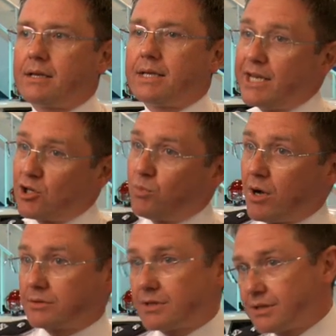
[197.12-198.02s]
Need or
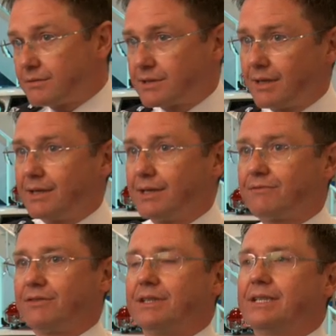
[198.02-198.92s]
want, slightly
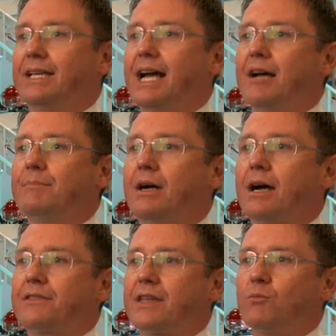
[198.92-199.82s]
different.
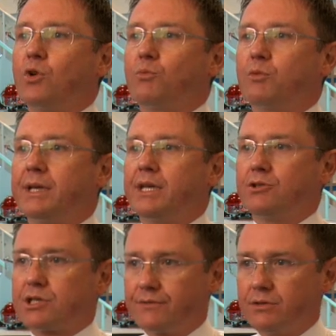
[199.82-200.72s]
I think what would be
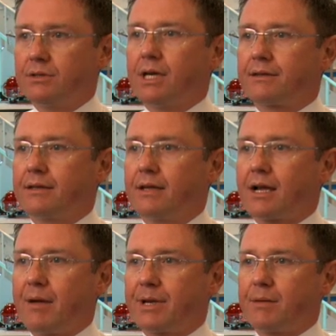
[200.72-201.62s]
useful,
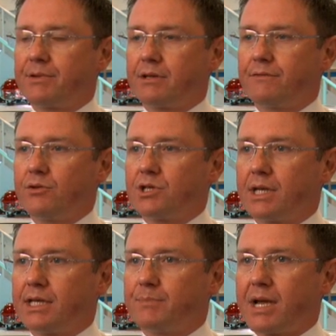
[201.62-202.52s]
coming up in the
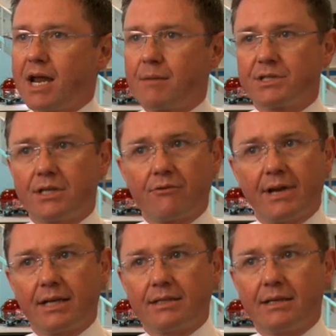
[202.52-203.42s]
future, is perhaps
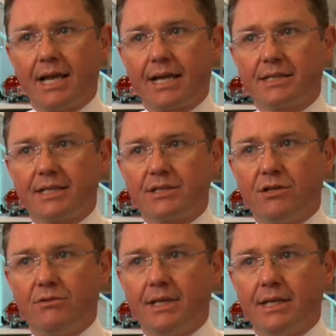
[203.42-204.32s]
direct access
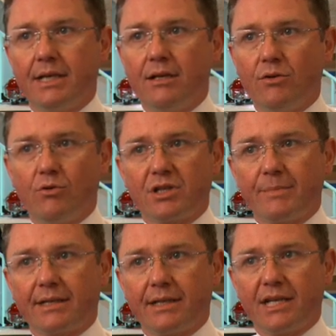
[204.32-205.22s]
to the
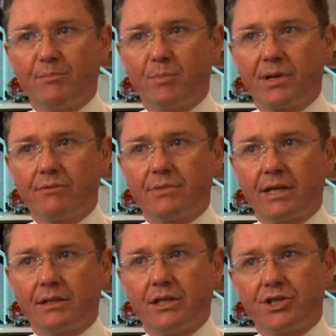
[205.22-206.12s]
automatic number plate
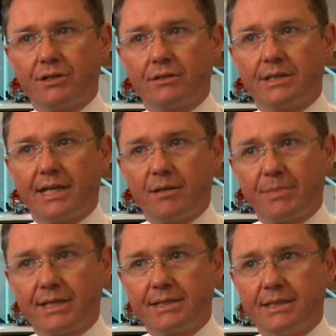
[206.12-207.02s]
recognition
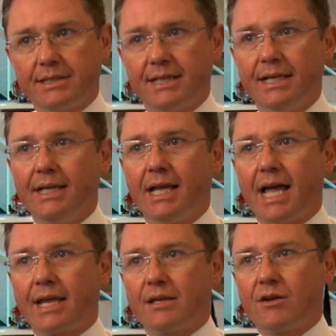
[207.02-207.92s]
databases,
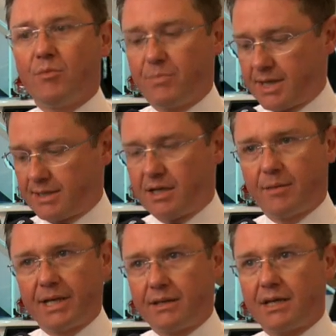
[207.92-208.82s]
and not by
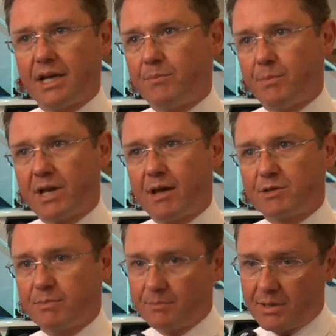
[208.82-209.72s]
typing in the number
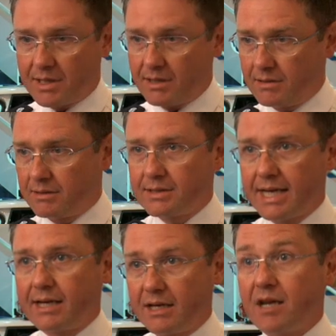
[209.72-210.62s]
perhaps, but by
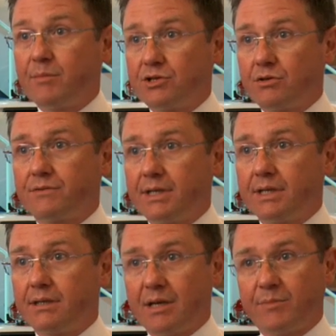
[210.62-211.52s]
taking an image of the
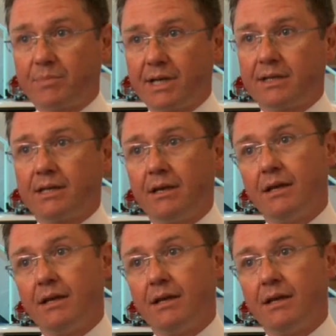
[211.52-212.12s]
number plate